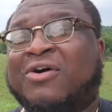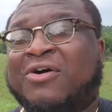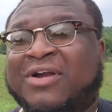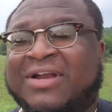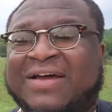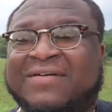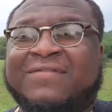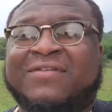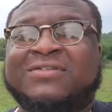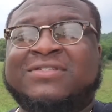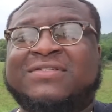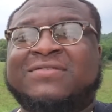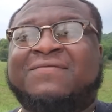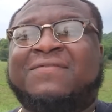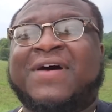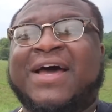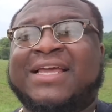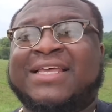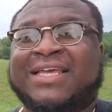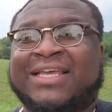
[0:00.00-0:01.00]
or
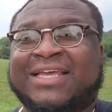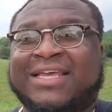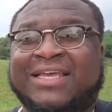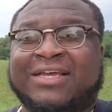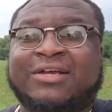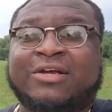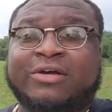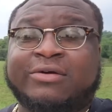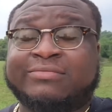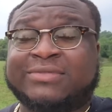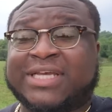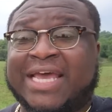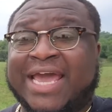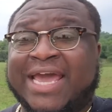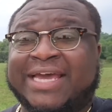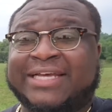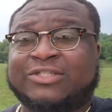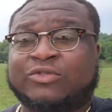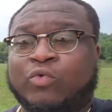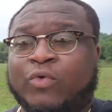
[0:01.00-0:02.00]
diversify your incomes
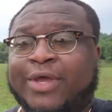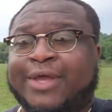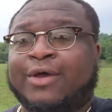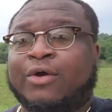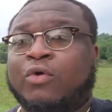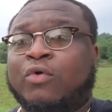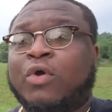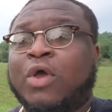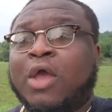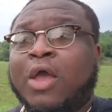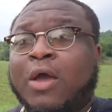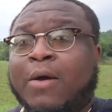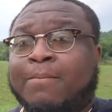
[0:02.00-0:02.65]
as well.